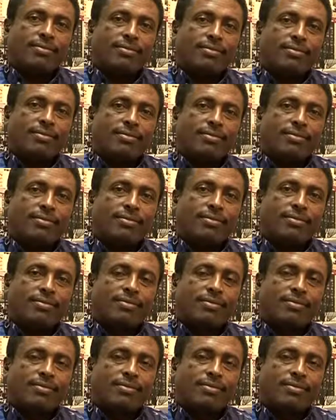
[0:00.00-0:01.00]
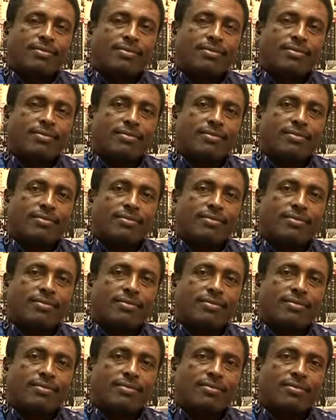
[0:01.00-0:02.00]

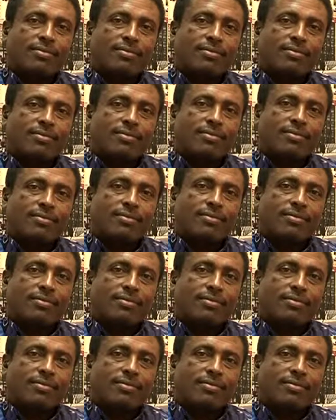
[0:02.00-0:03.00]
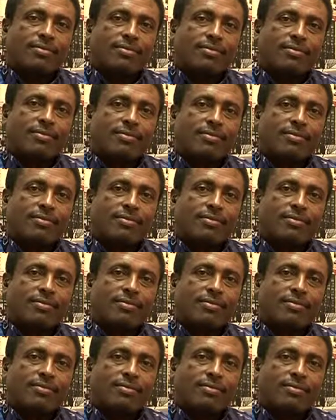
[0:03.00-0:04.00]

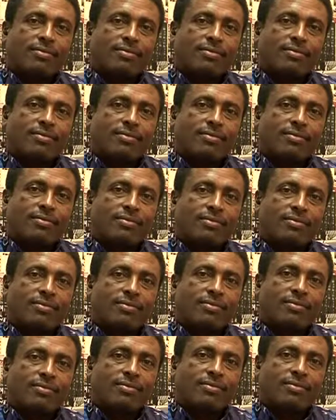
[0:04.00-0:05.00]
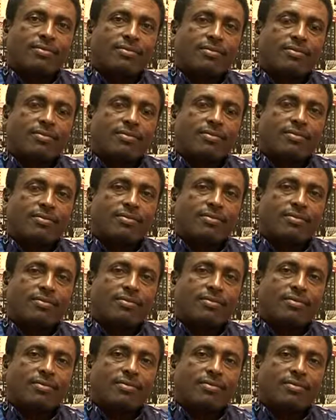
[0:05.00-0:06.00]

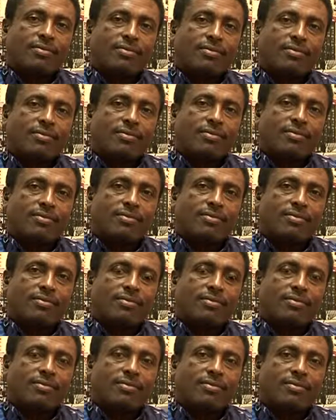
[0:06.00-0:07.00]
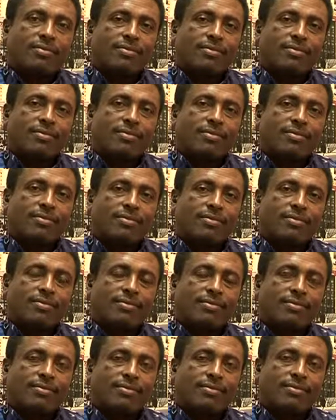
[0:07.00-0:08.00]
No words are spoken by the person on screen.